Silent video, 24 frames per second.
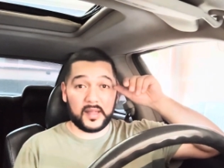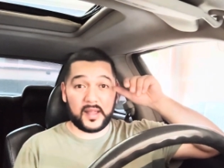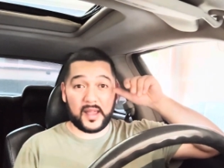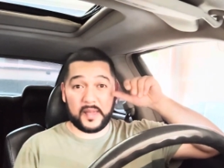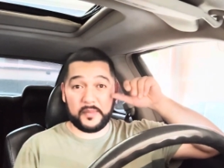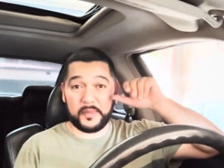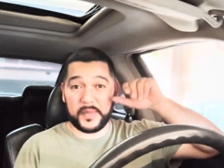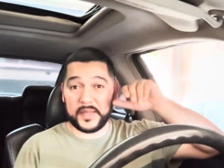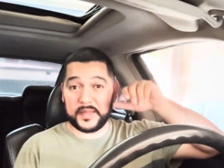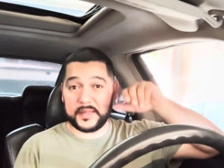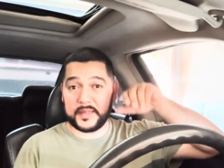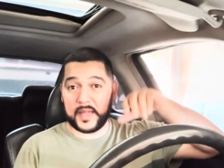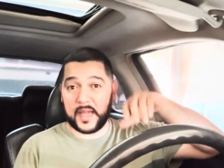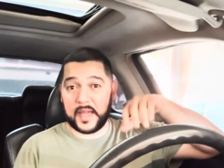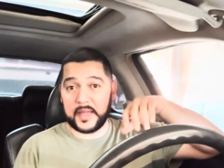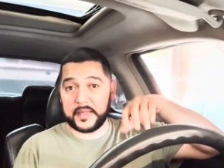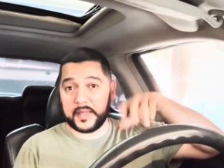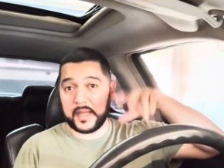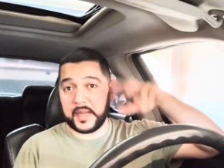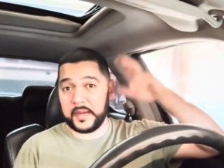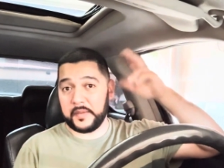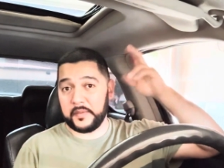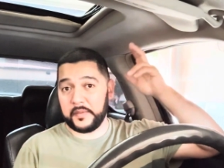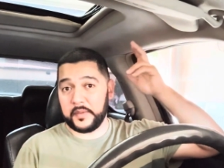
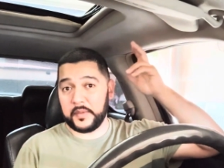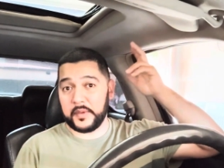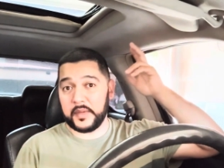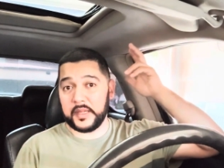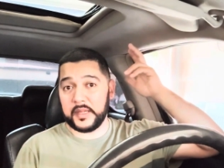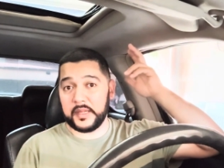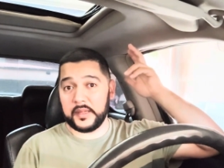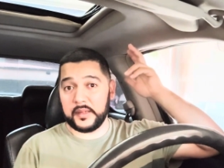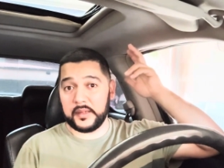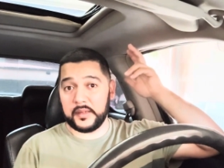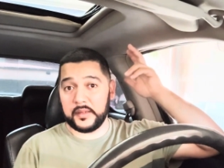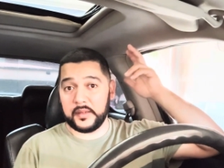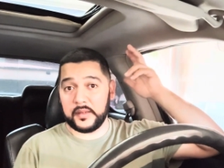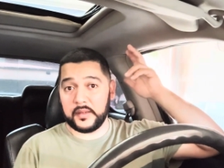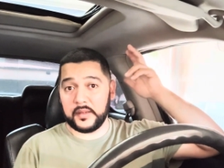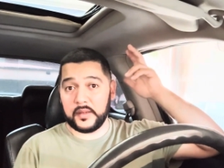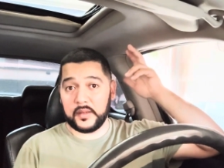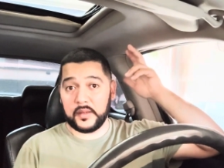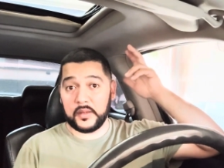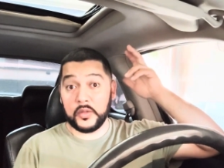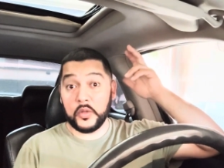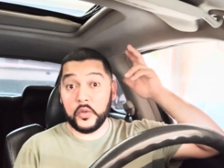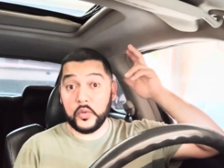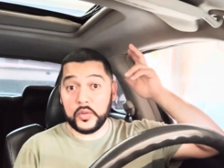Besides, I didn't really
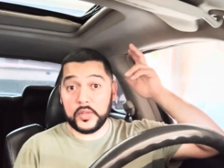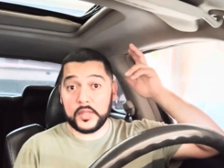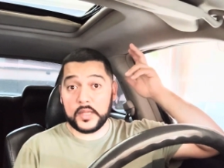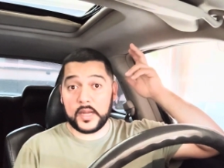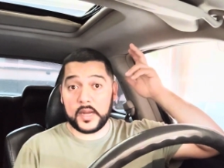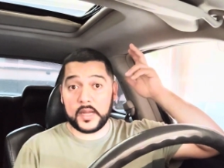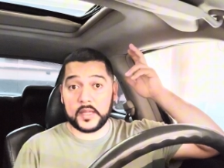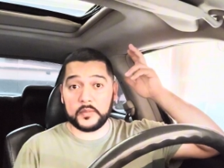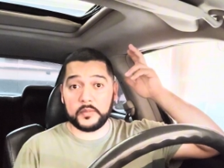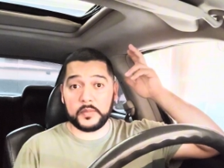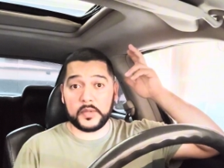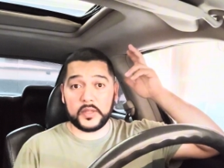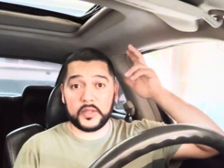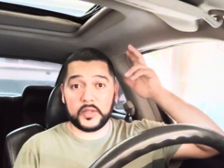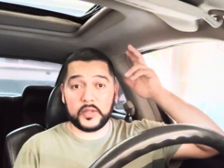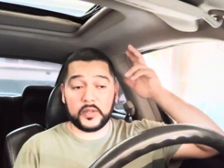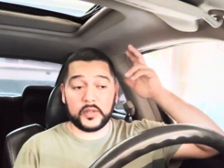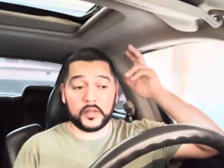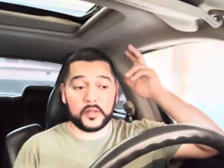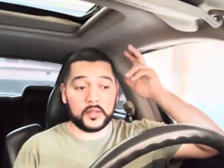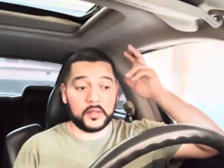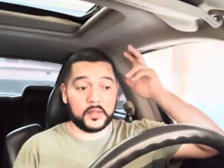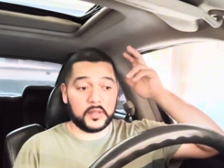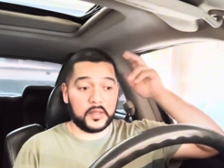use it as much, you
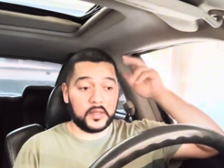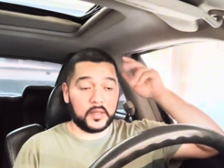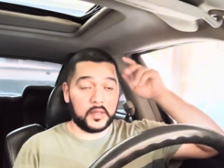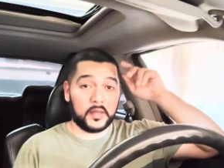know.